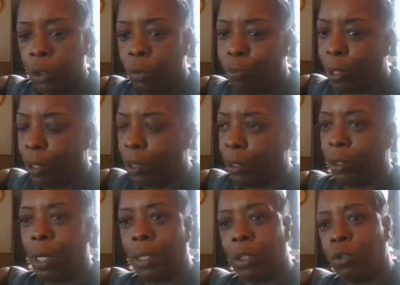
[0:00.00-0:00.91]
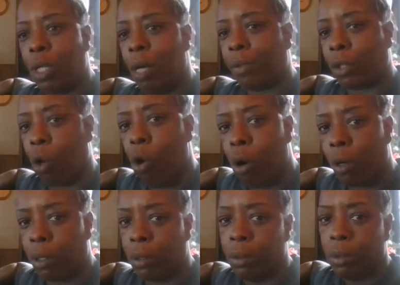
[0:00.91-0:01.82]
who barely know how to drive a
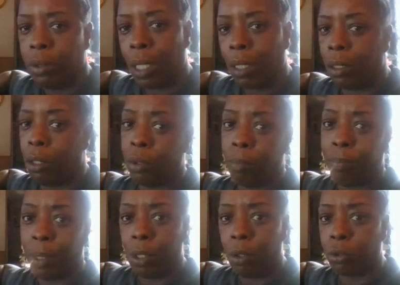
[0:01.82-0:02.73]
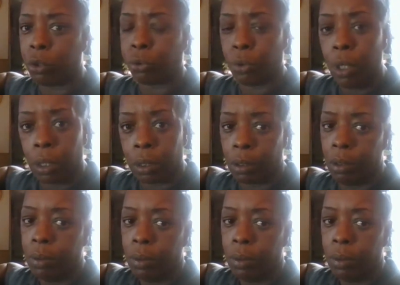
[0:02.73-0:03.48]
car, not alone a big old truck.